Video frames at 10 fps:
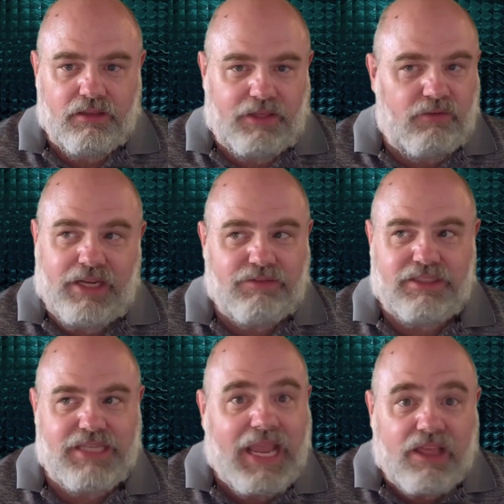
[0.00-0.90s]
They don't have
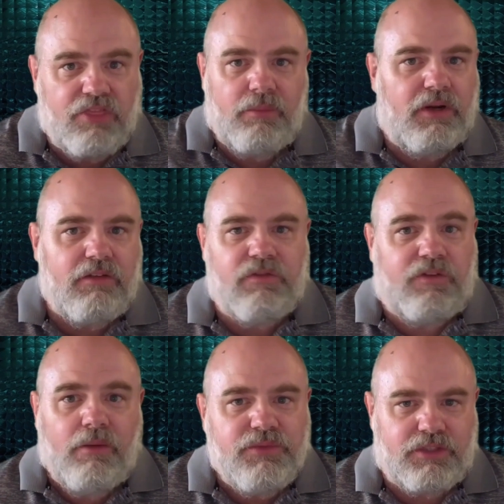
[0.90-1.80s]
to take the money
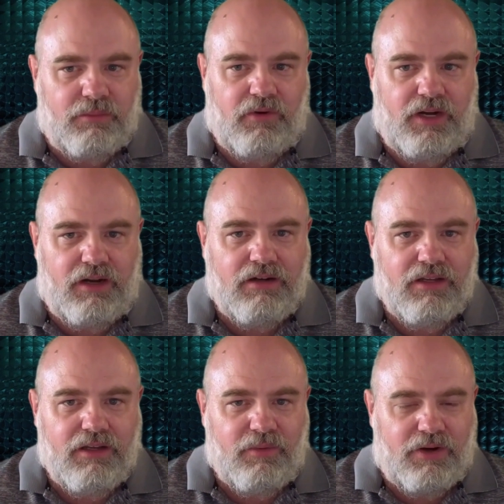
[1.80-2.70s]
from somewhere.
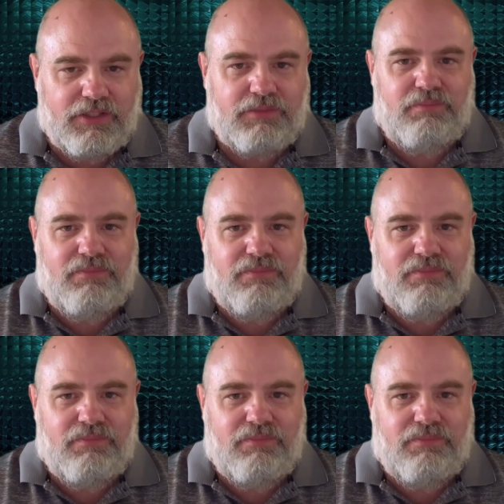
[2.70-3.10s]
Whereas